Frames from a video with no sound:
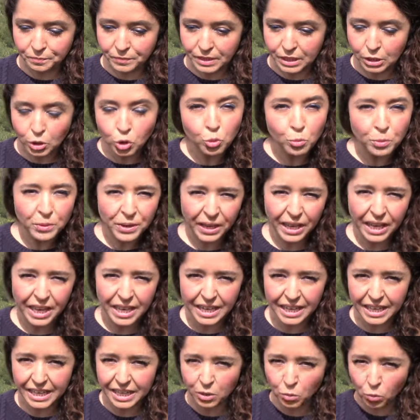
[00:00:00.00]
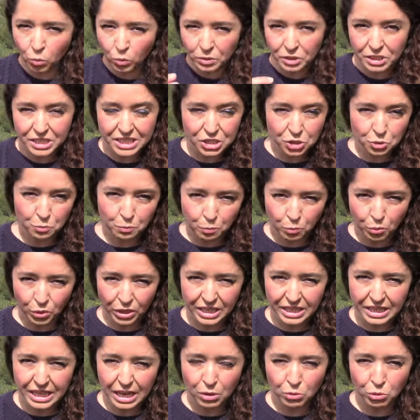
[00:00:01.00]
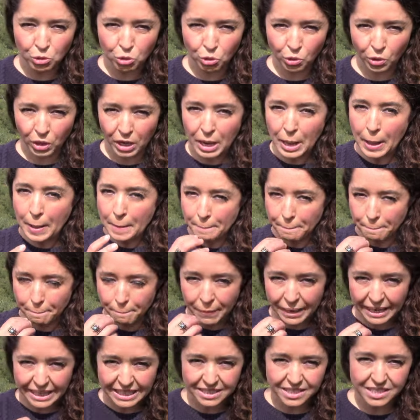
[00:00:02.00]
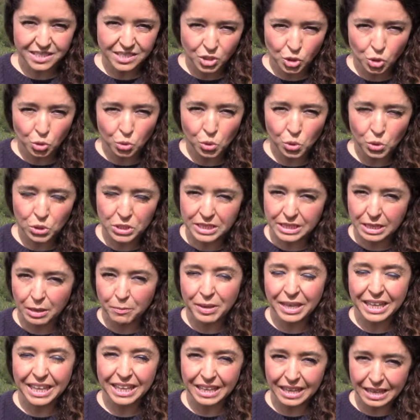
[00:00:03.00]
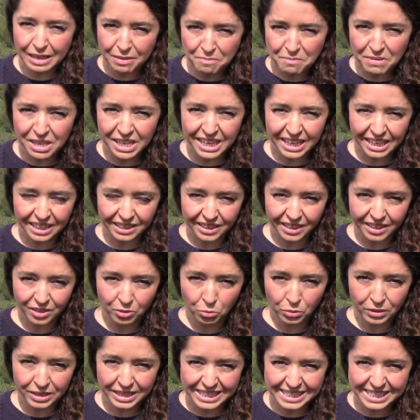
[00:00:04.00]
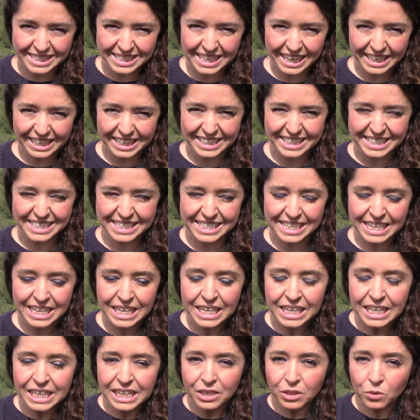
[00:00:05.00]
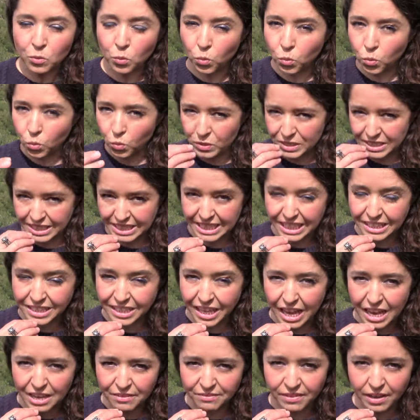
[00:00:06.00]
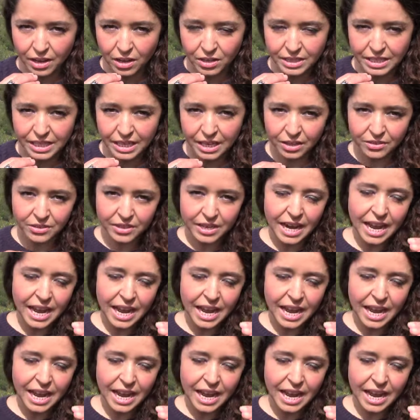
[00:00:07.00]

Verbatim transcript: lubricating. It will bring down your bite to your stomach immediately, within seconds. Saliva, on the other